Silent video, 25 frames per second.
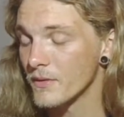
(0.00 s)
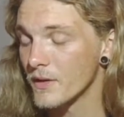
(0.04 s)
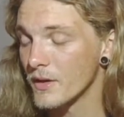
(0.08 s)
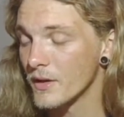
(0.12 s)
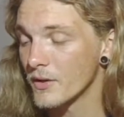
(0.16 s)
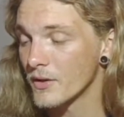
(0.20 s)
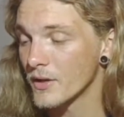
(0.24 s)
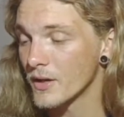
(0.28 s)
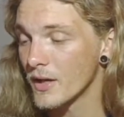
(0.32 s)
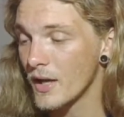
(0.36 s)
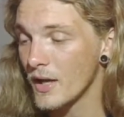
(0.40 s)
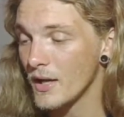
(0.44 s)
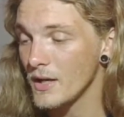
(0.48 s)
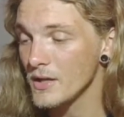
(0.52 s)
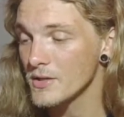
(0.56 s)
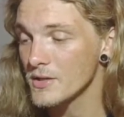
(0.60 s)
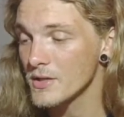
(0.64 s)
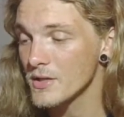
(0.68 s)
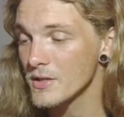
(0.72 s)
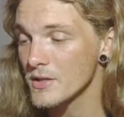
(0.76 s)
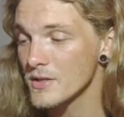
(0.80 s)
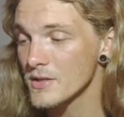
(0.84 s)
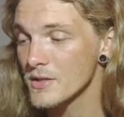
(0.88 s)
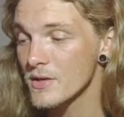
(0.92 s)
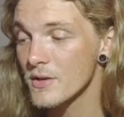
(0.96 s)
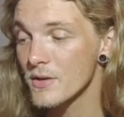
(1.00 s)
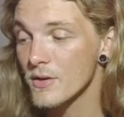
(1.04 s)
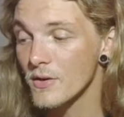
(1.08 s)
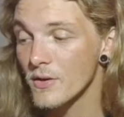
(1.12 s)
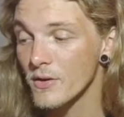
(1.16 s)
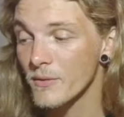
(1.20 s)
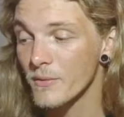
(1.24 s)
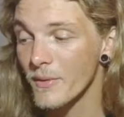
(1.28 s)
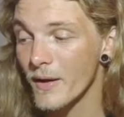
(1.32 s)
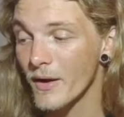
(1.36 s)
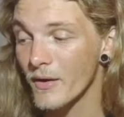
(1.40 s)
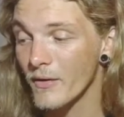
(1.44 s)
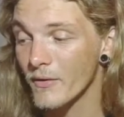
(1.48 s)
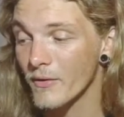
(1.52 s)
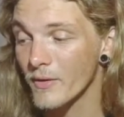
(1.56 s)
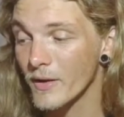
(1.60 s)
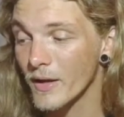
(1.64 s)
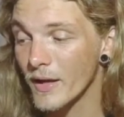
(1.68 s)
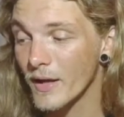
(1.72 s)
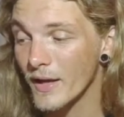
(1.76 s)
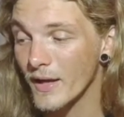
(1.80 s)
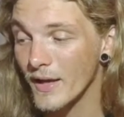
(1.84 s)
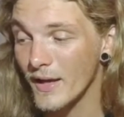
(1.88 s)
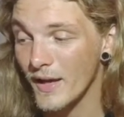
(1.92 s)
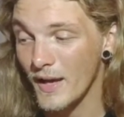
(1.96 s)
Their cages are about
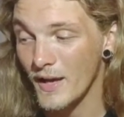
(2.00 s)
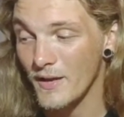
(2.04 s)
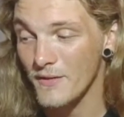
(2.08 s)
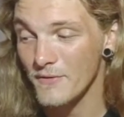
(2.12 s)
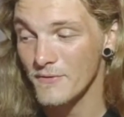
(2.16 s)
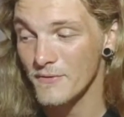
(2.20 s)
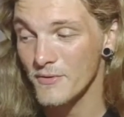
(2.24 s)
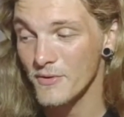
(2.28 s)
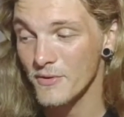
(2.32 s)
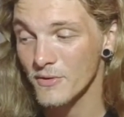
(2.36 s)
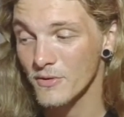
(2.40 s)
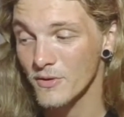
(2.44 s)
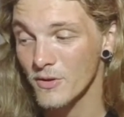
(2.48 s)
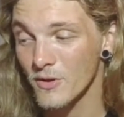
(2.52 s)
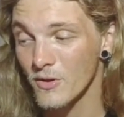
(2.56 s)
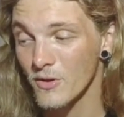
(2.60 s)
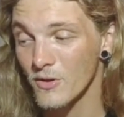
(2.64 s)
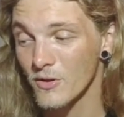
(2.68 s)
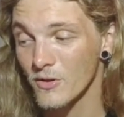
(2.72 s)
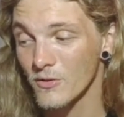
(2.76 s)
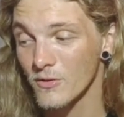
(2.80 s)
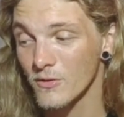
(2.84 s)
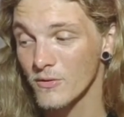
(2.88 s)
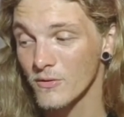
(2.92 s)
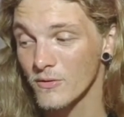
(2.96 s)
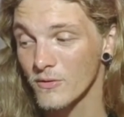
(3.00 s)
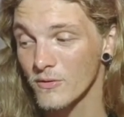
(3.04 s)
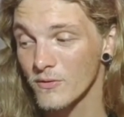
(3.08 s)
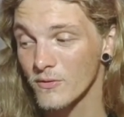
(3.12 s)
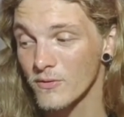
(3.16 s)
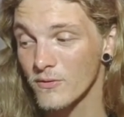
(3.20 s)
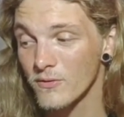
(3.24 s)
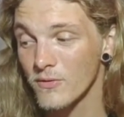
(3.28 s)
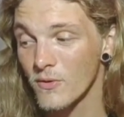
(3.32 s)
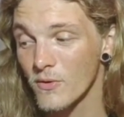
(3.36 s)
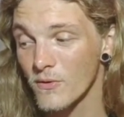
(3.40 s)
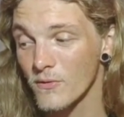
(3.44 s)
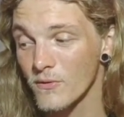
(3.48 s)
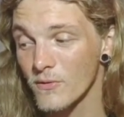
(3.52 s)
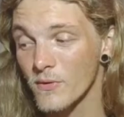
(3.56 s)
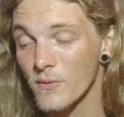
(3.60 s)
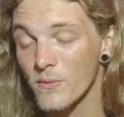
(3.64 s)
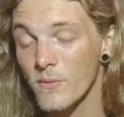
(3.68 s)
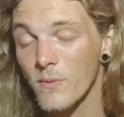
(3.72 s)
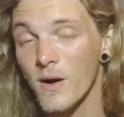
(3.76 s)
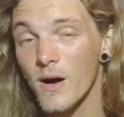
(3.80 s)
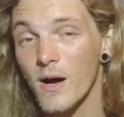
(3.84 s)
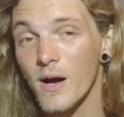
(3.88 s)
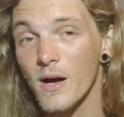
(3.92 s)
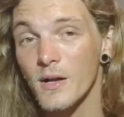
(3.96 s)
8 foot long, 4
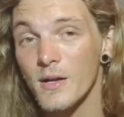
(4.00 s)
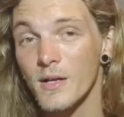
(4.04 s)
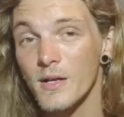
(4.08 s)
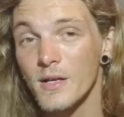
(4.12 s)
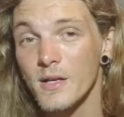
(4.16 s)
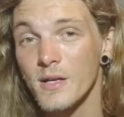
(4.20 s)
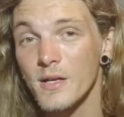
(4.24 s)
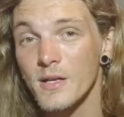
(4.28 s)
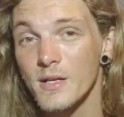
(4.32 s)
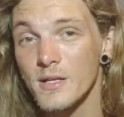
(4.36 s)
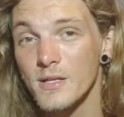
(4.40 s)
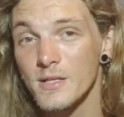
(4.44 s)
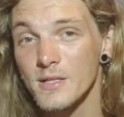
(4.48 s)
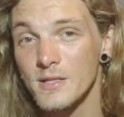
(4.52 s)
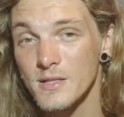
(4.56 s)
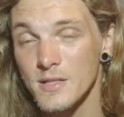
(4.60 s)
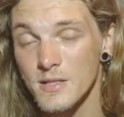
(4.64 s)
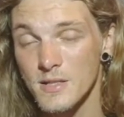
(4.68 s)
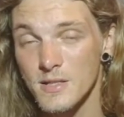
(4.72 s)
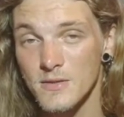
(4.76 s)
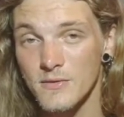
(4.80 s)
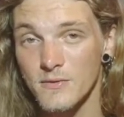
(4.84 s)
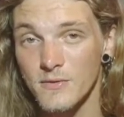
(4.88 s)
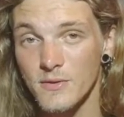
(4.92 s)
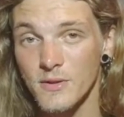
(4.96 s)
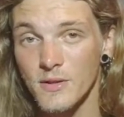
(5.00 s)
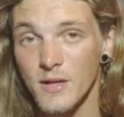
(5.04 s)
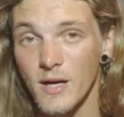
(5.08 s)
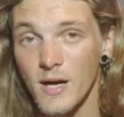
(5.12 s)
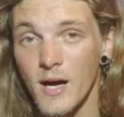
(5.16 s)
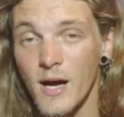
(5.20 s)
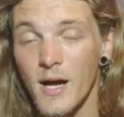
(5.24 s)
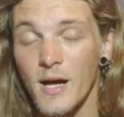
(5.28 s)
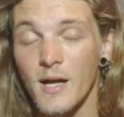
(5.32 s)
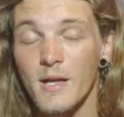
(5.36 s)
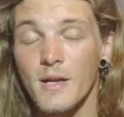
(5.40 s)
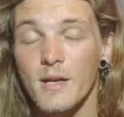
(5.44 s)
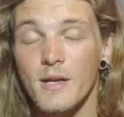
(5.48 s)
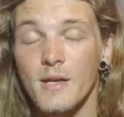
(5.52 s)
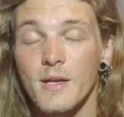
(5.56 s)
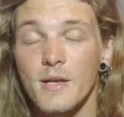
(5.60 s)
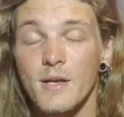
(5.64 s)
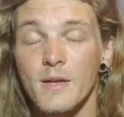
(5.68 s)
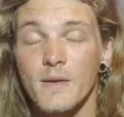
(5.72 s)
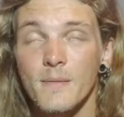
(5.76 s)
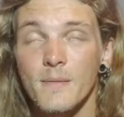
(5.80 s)
foot wide, 6 foot high.